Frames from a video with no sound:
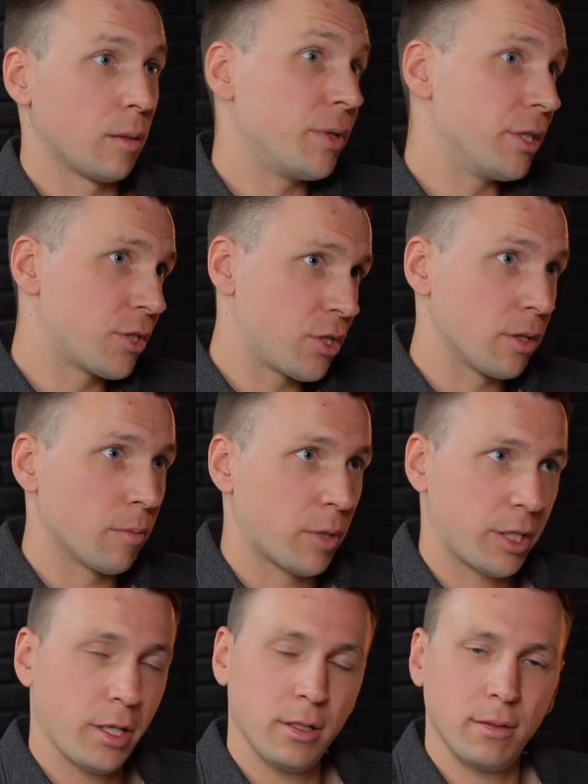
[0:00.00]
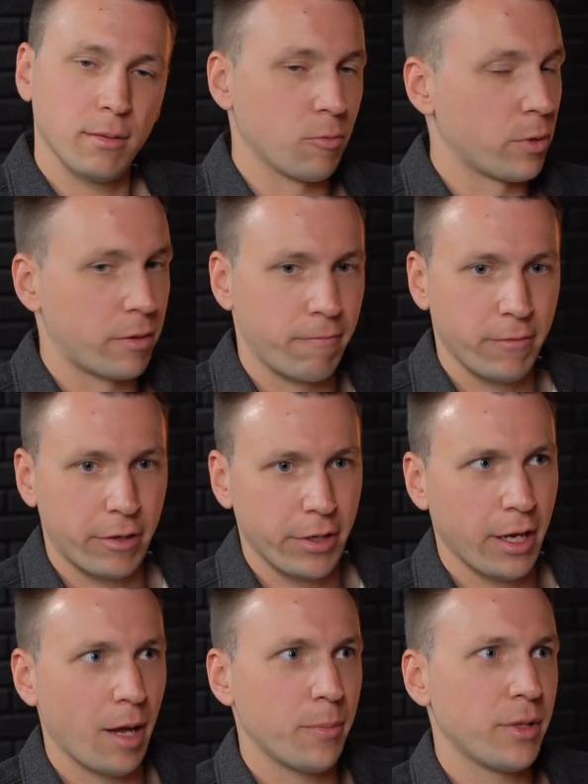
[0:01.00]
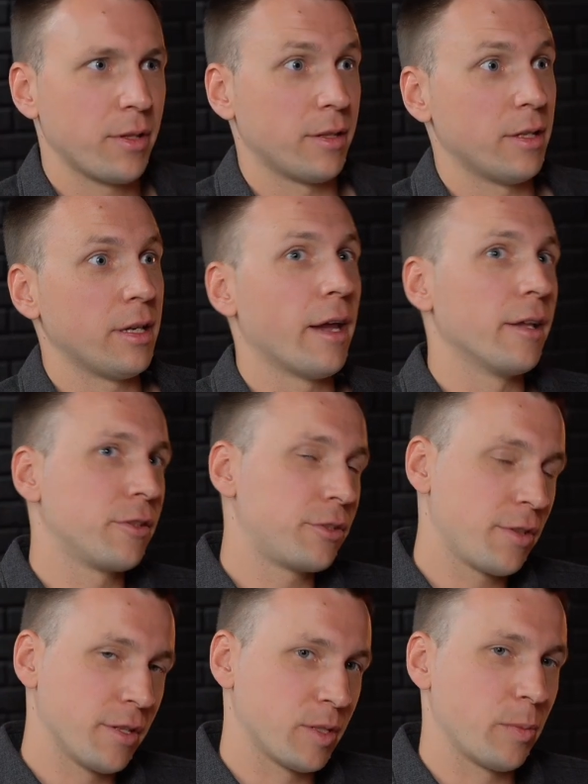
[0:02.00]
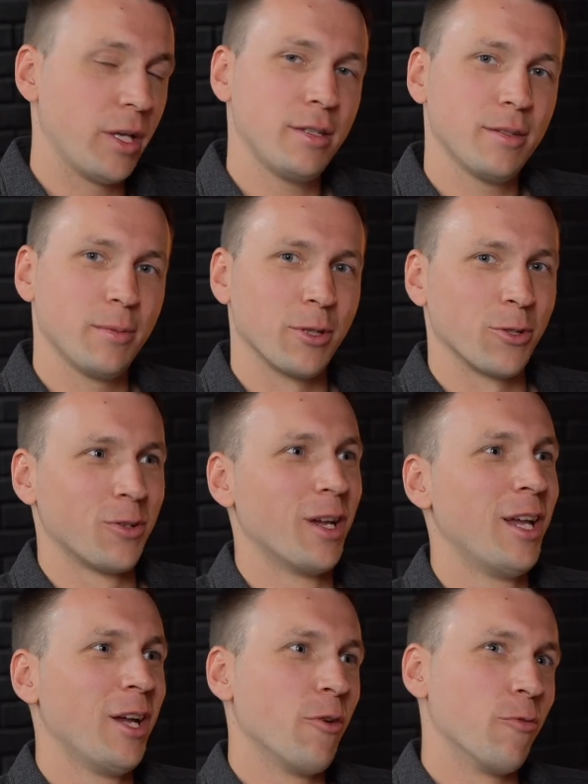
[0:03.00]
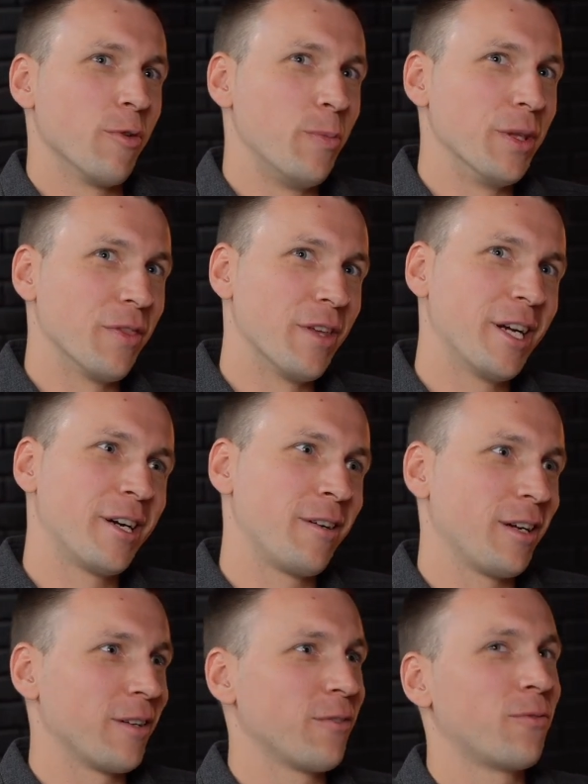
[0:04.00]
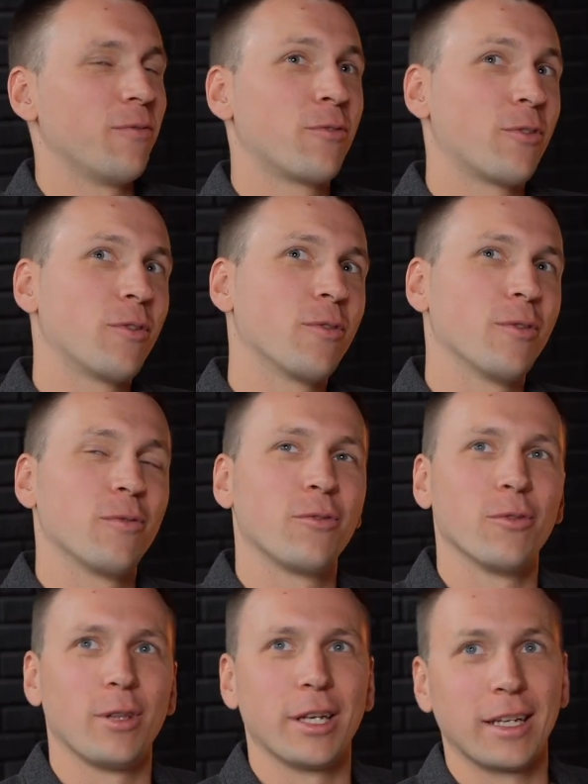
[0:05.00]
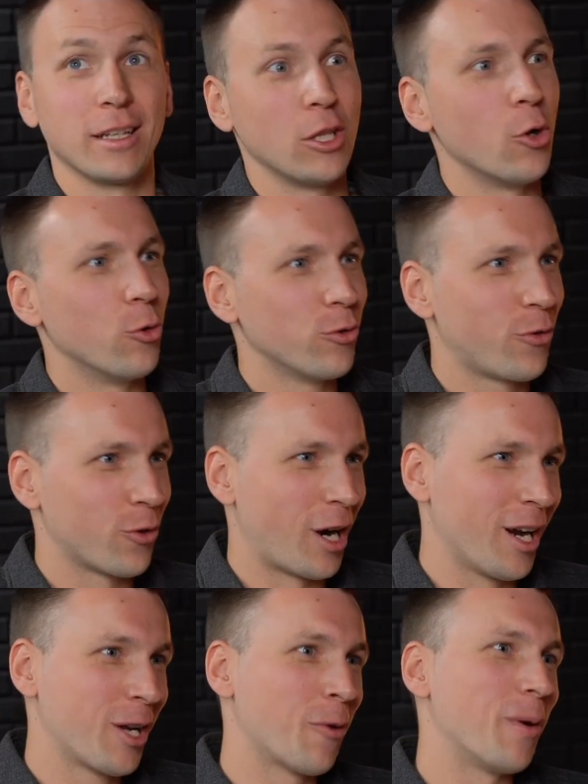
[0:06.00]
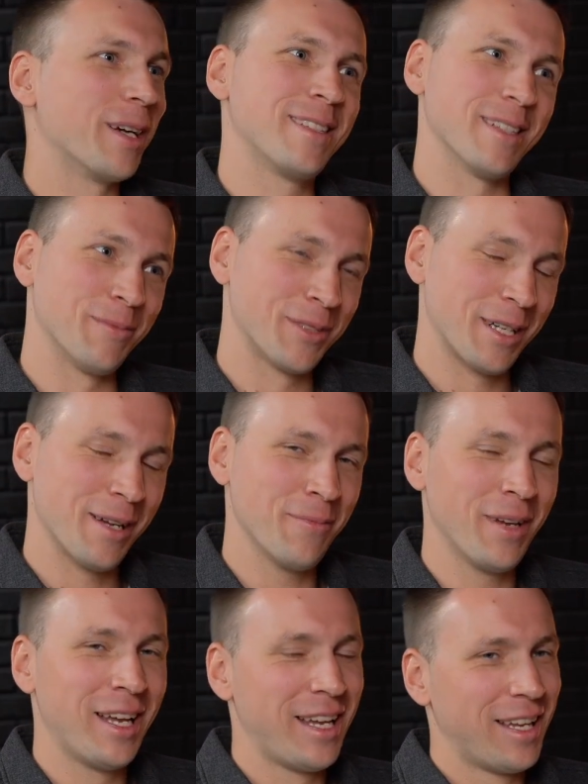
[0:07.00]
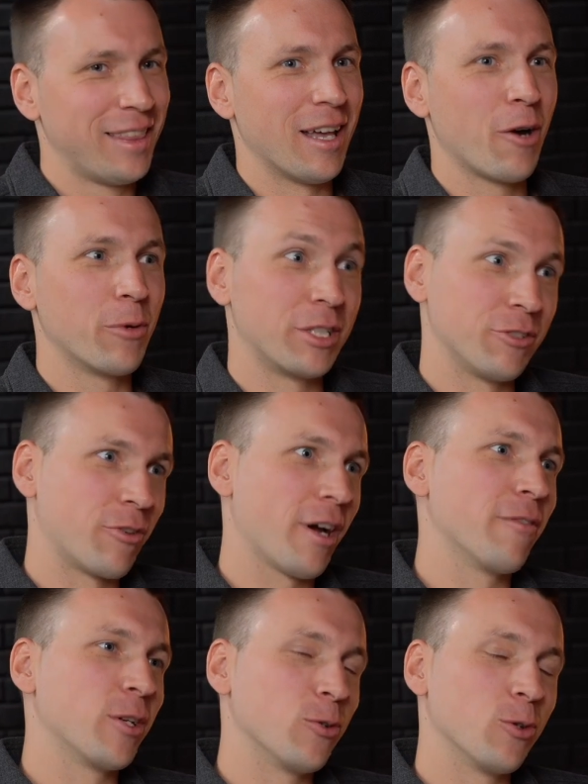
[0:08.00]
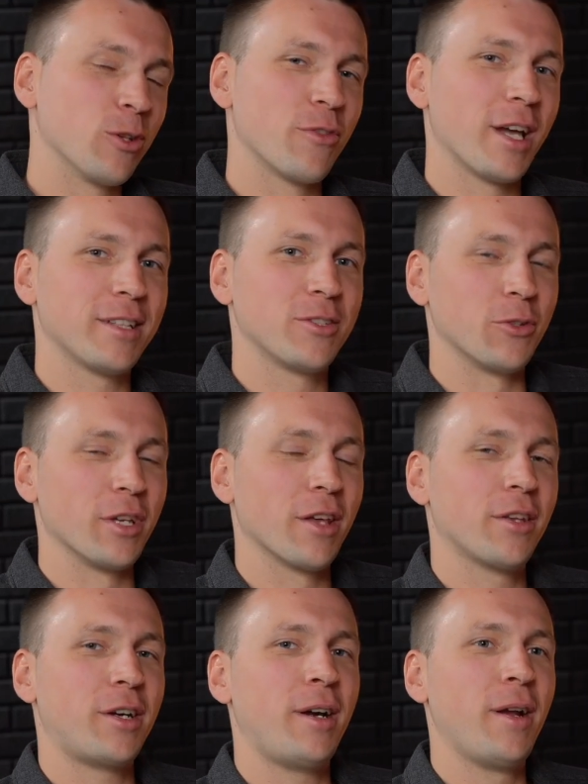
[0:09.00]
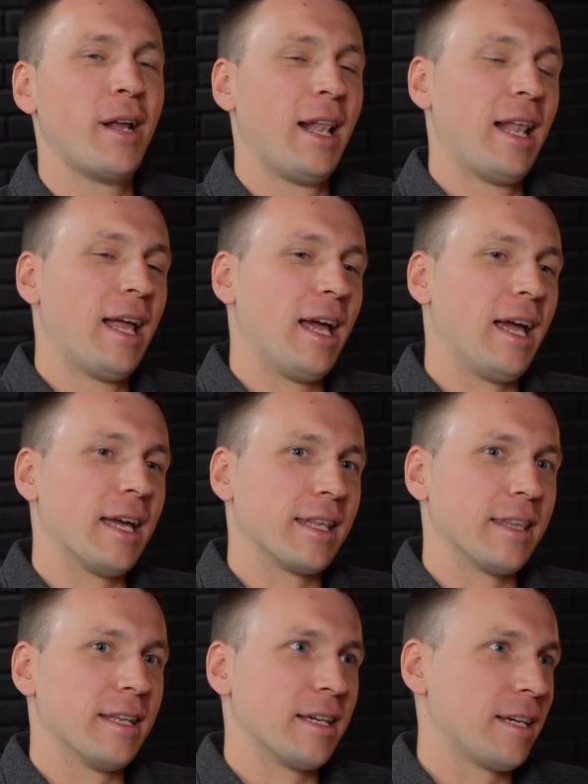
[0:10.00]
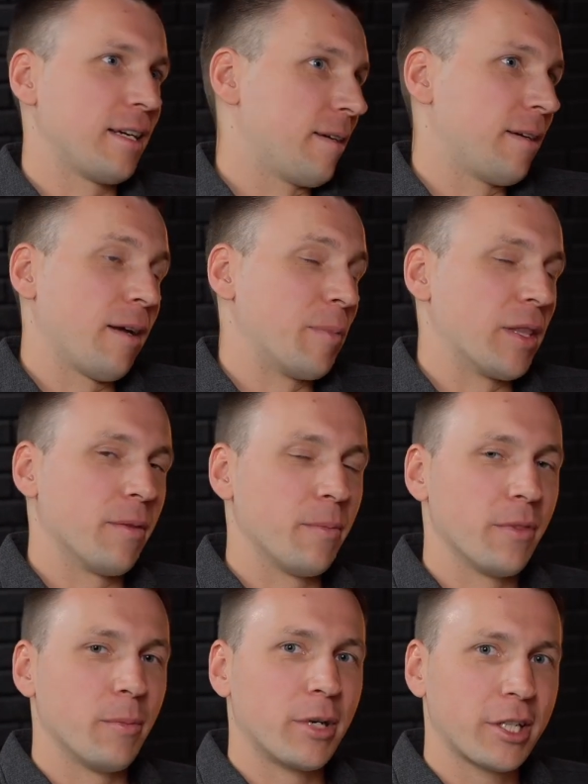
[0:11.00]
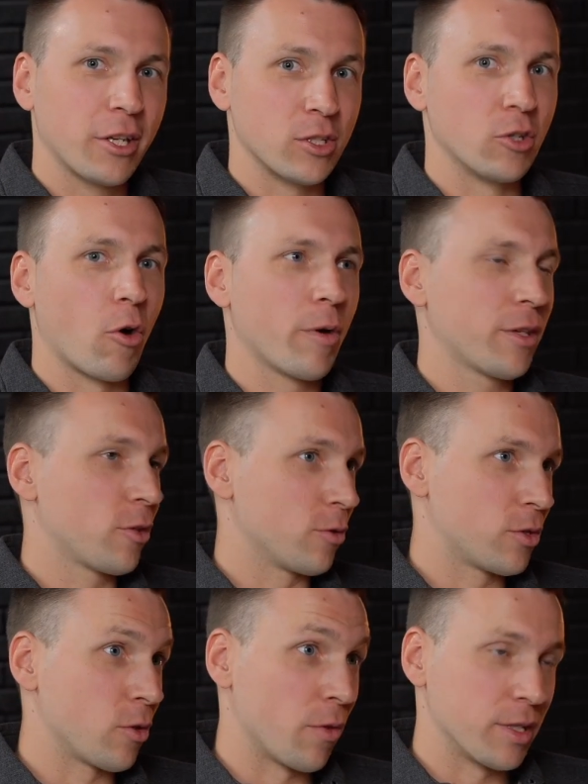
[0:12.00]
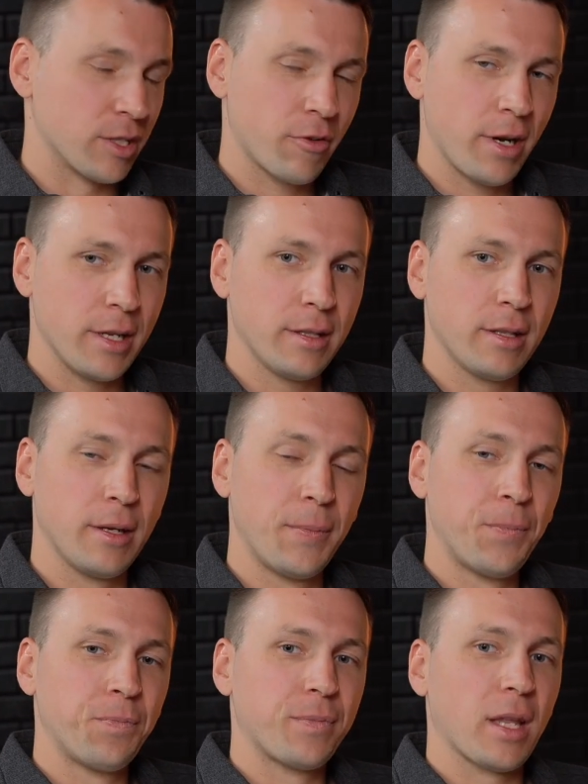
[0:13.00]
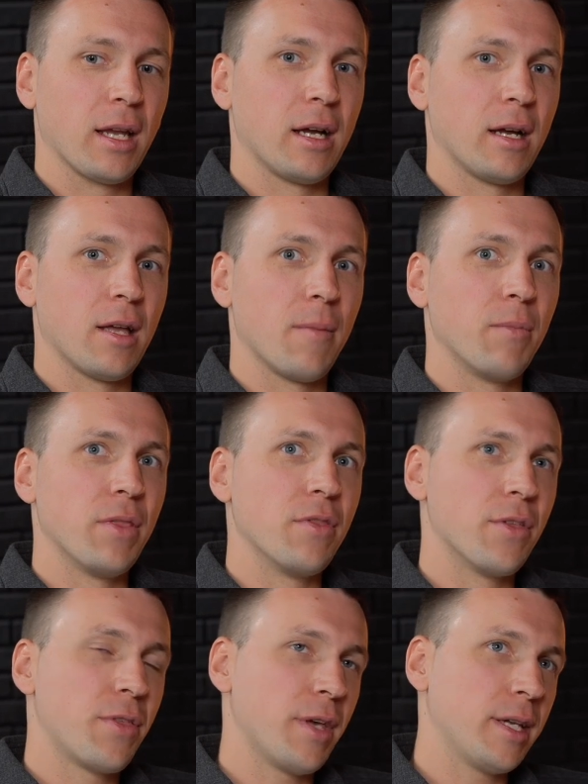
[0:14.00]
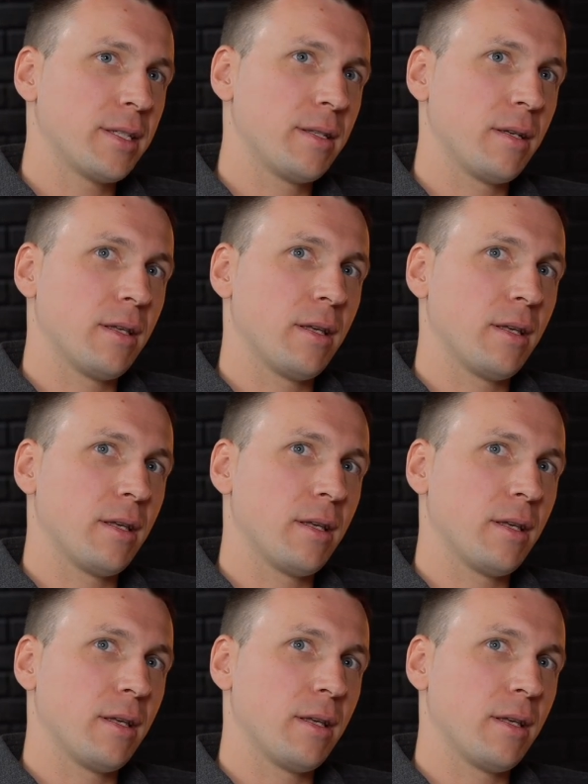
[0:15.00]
peers in the market, and we're very happy that they entered the space because we've been there for like alone for quite some time. Now we're driving all of that together. And I mean, the market is growing, so that's great. But the thing,